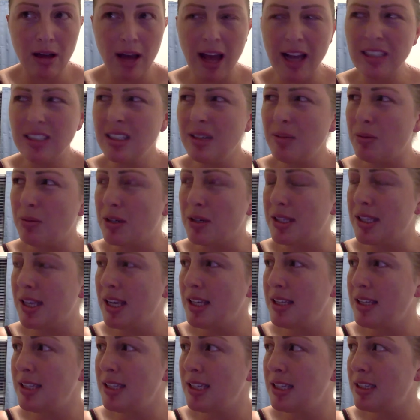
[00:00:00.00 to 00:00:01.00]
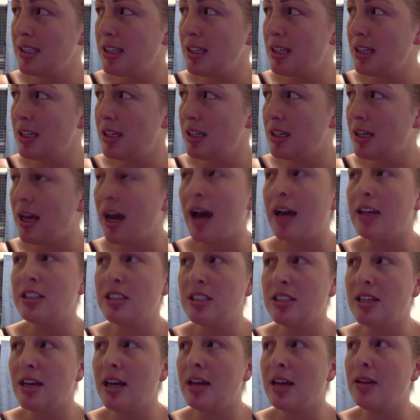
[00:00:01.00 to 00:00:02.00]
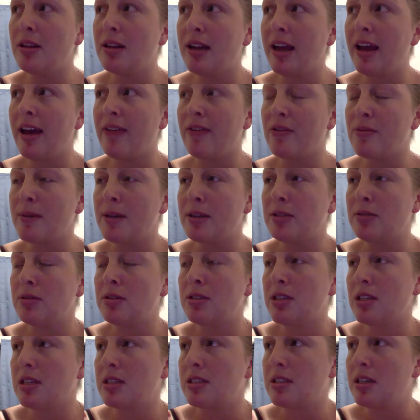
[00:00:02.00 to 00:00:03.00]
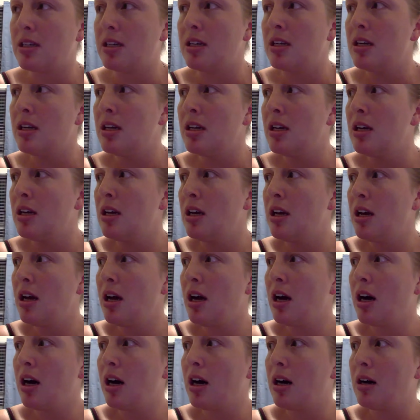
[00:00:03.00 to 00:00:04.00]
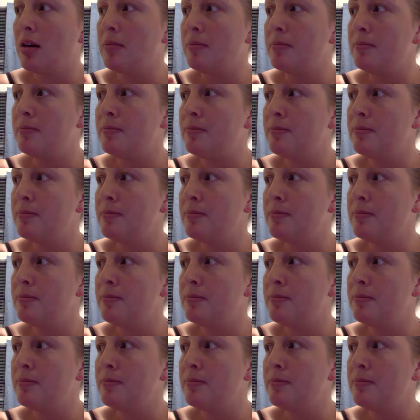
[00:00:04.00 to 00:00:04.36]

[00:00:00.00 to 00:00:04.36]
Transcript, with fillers: yeah. actually, was yeah. I 16? Yeah, she died the day after my sweet 16. Um, oh my um,